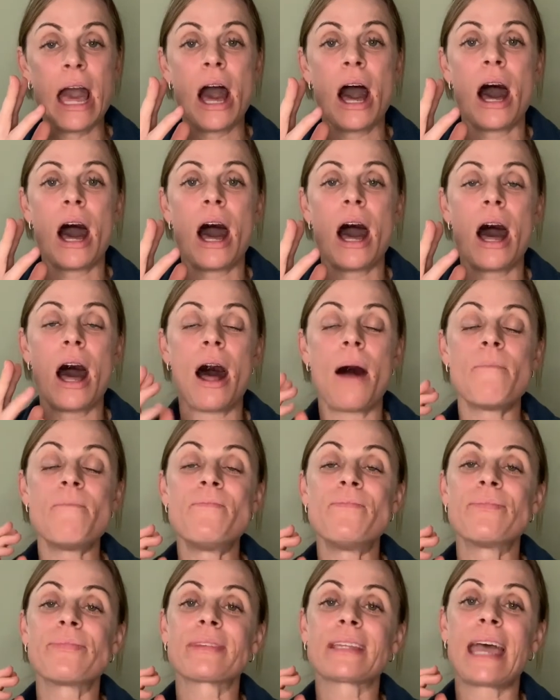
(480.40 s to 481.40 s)

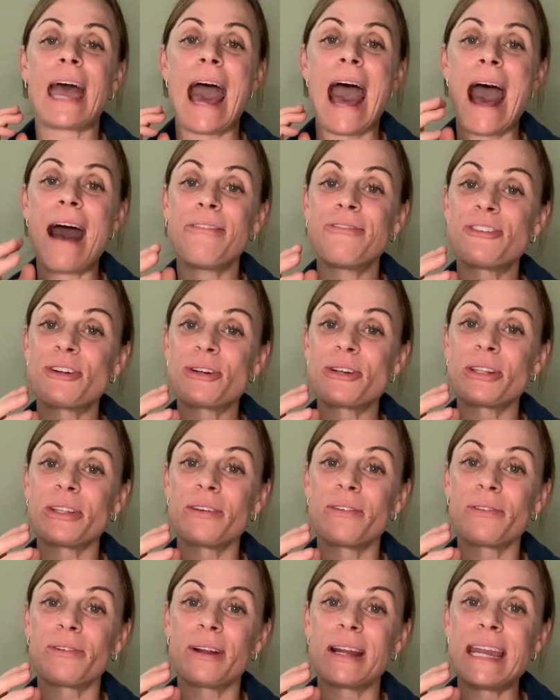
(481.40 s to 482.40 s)
after
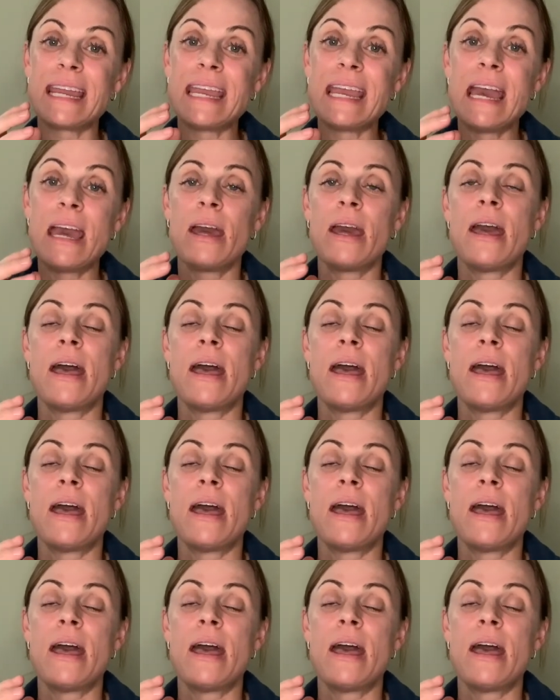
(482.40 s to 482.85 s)
delivery.